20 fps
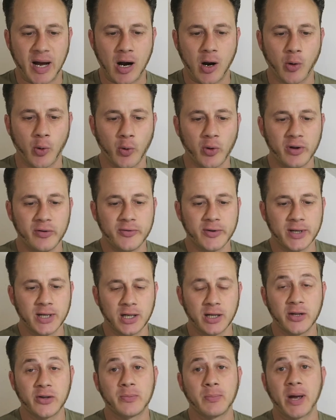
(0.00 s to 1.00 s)

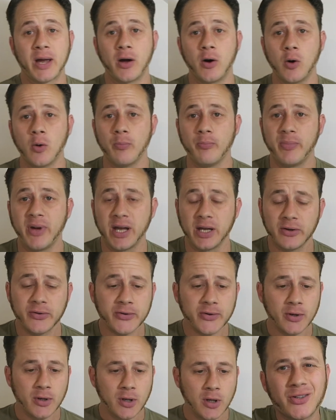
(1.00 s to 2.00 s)
powerlifting is my home
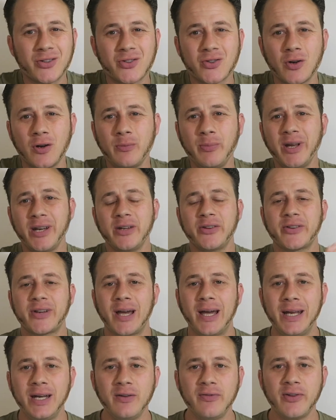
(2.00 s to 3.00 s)
base. Strongman, it's
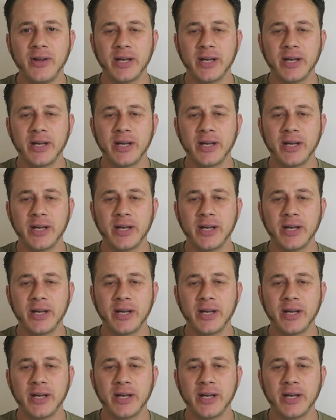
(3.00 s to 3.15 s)
kind of